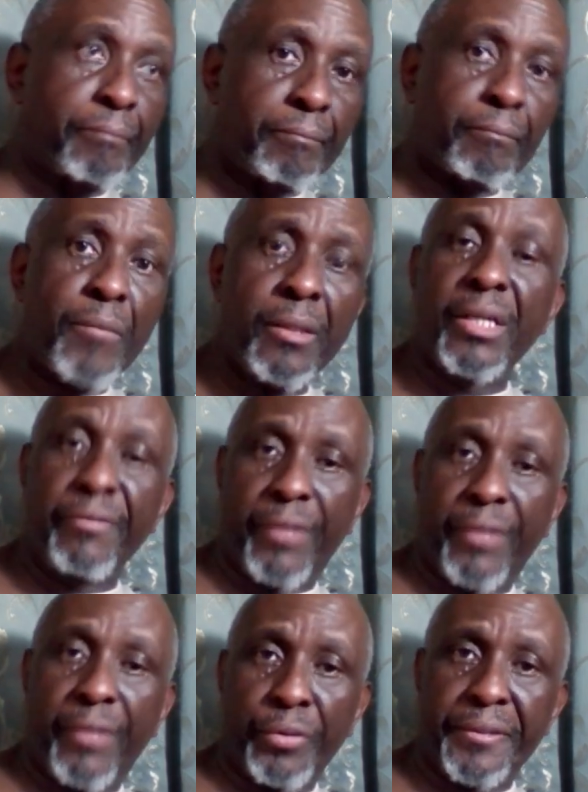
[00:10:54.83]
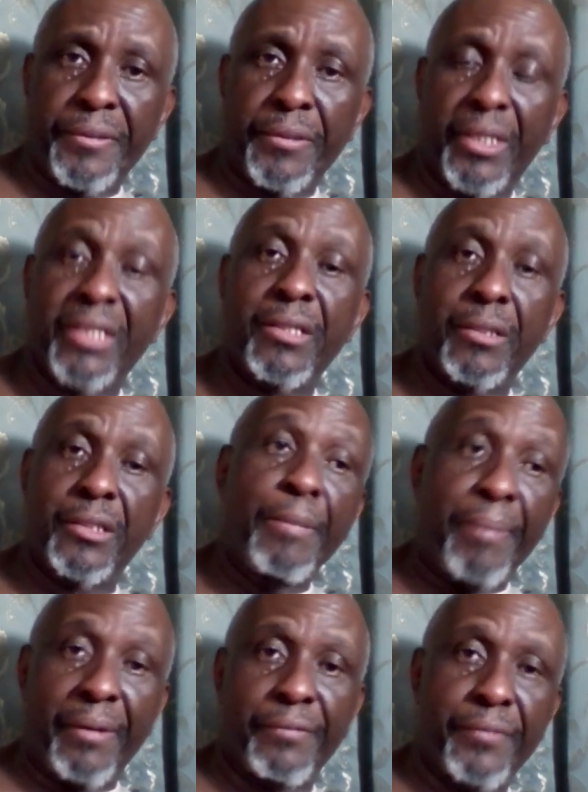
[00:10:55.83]
deliver orders. It's
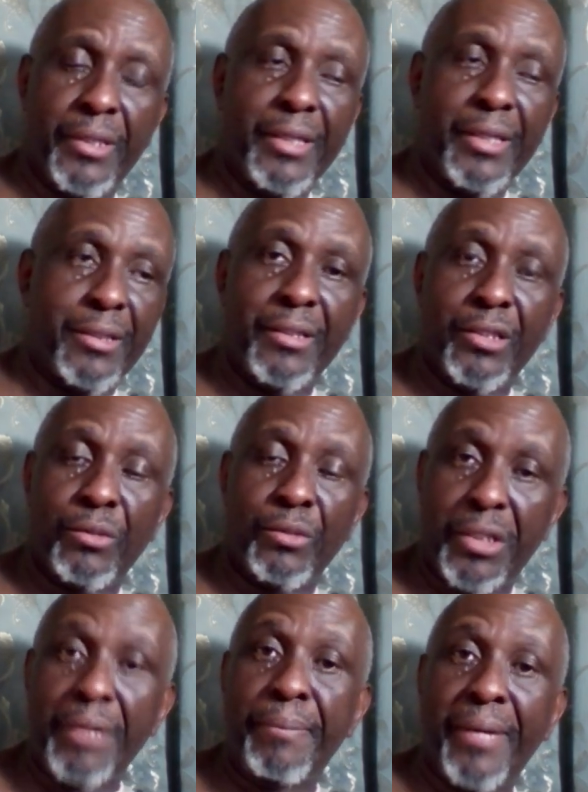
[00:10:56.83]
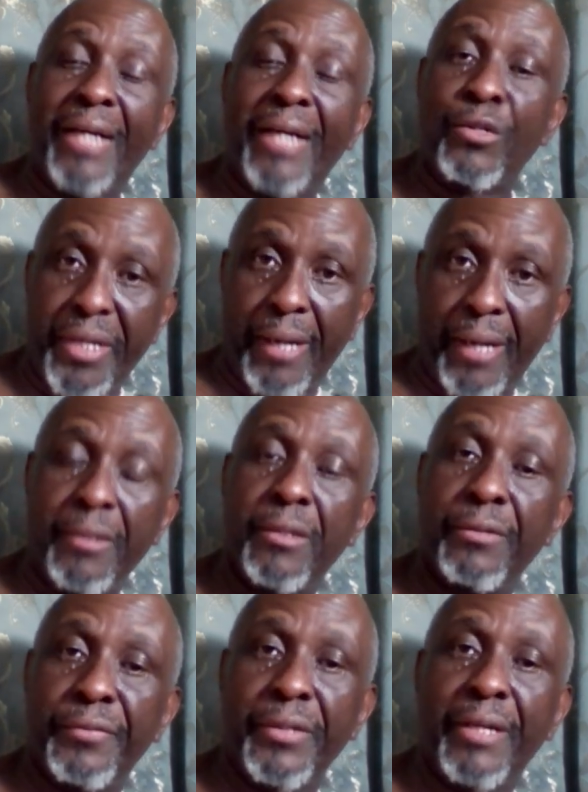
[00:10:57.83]
cheaper. It's cheaper and quicker
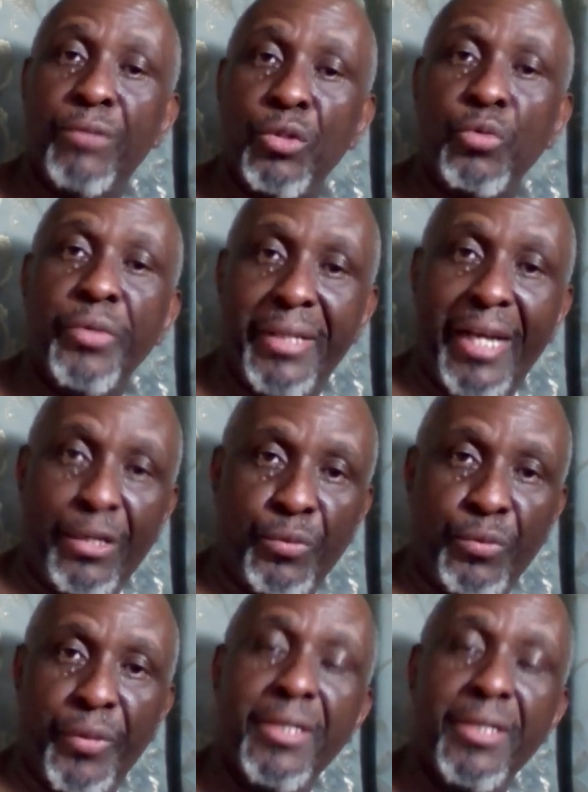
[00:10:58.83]
for them to do it that way